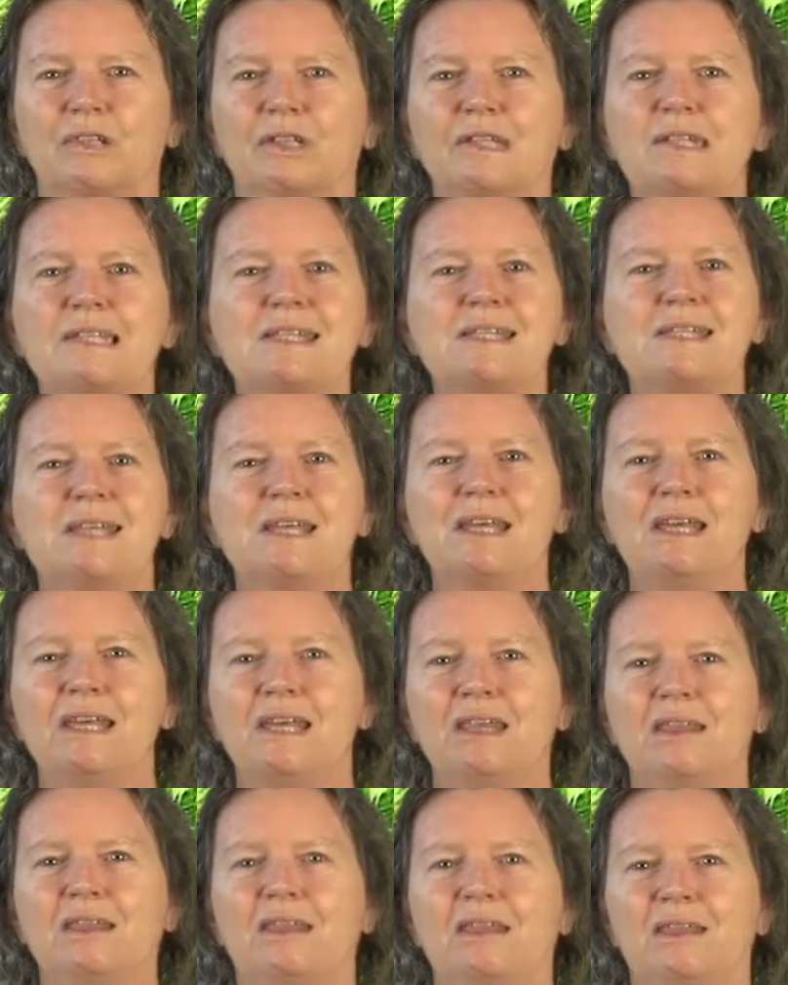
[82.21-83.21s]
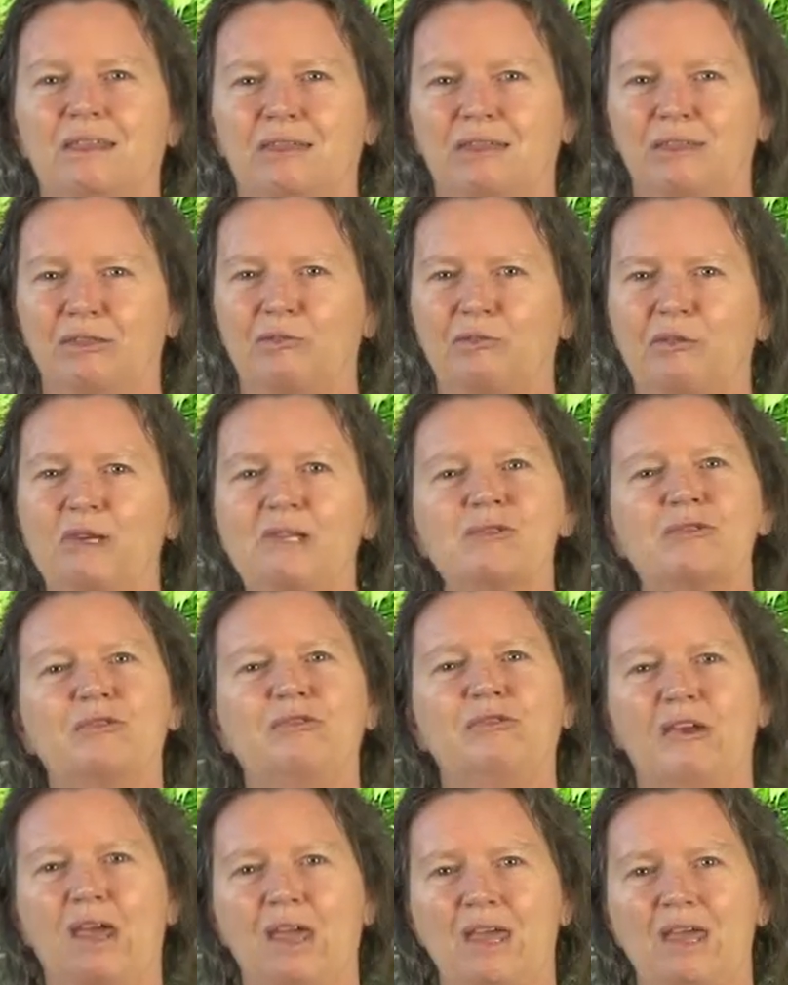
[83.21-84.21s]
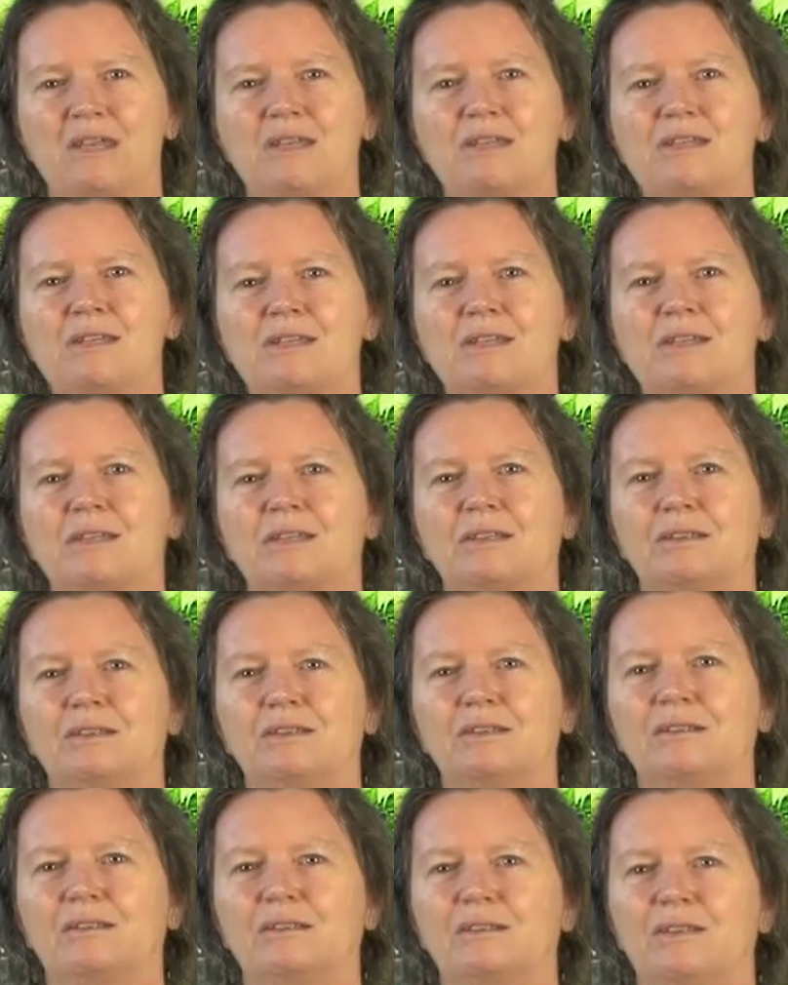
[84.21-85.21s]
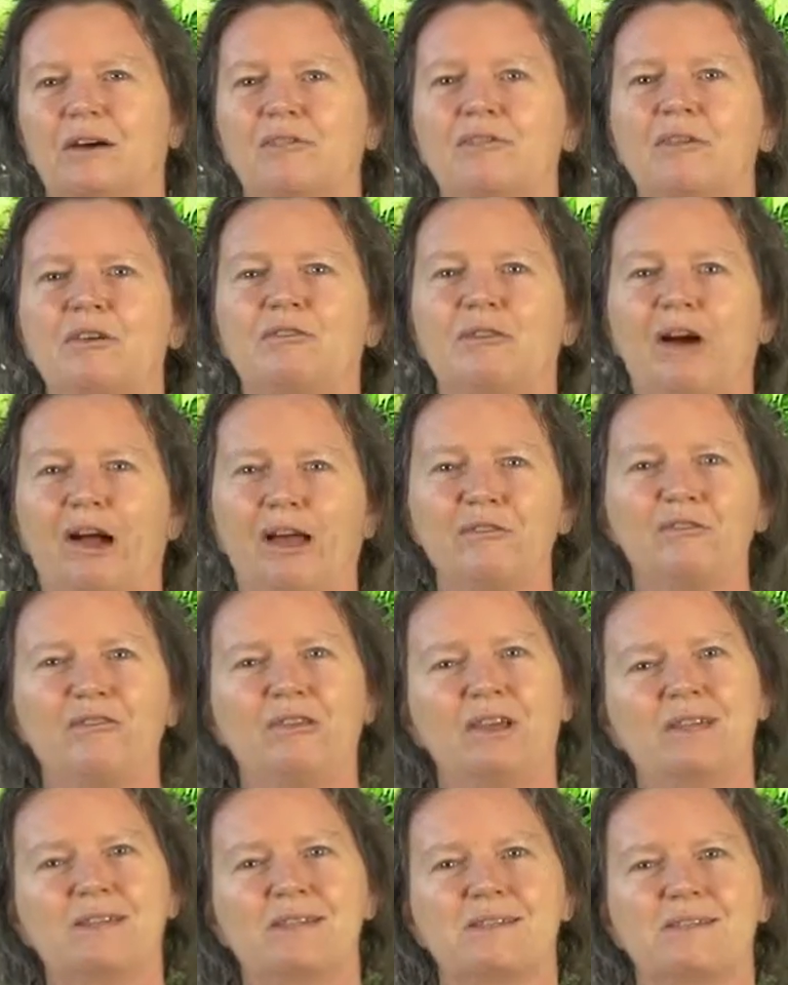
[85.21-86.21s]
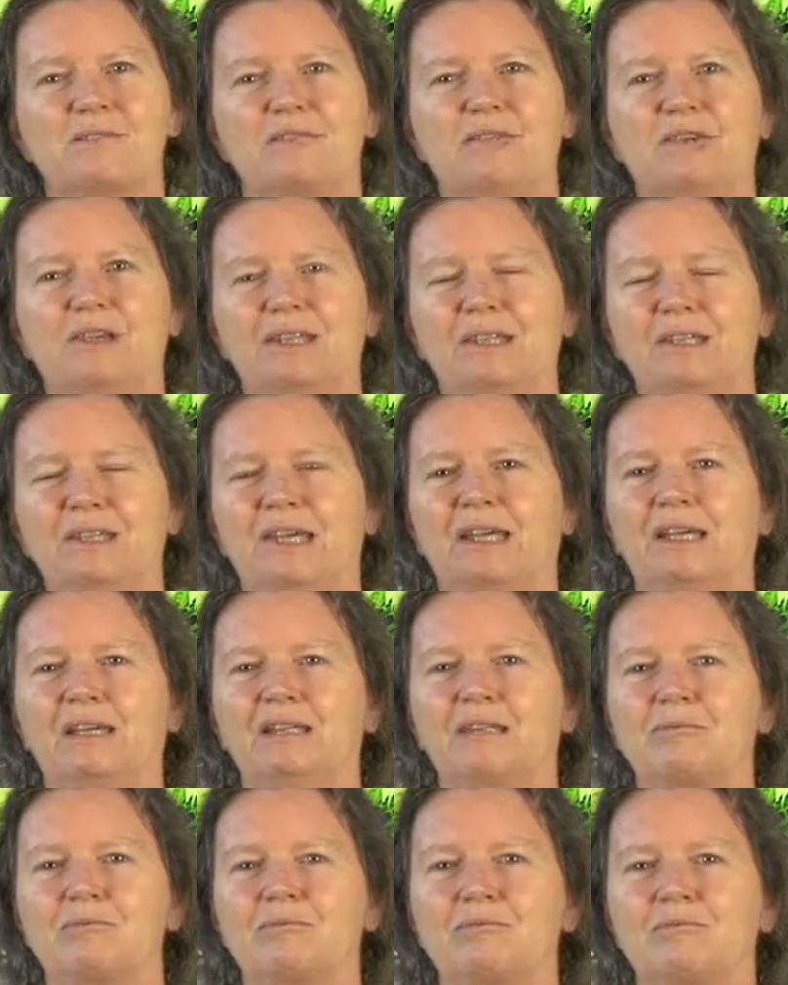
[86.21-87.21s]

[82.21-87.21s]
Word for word: can see which phase of the five phases of healing